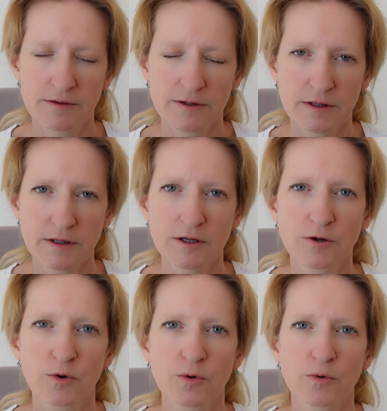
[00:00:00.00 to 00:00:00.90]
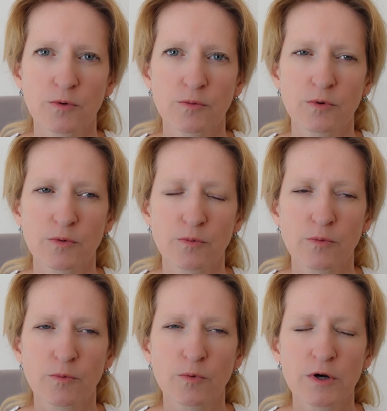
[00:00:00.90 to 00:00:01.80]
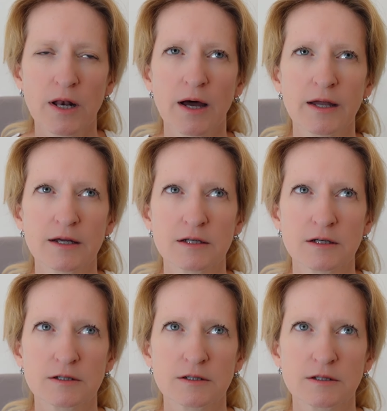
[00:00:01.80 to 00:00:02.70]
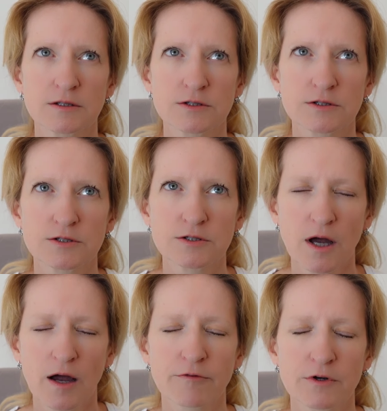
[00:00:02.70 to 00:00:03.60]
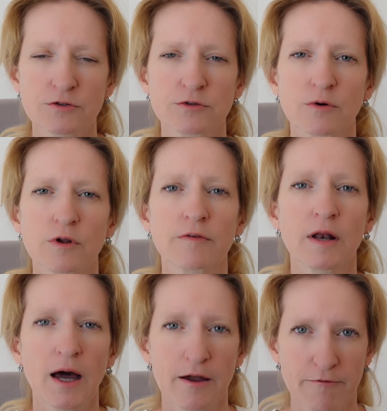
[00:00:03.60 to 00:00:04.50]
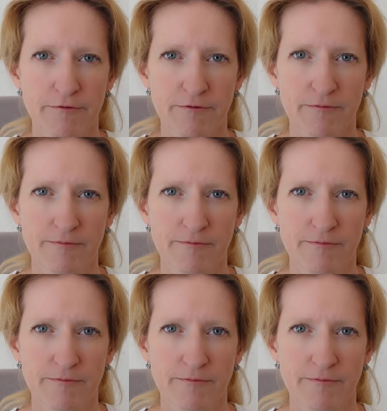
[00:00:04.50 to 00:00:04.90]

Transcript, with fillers: The ego would, would like to have control over life.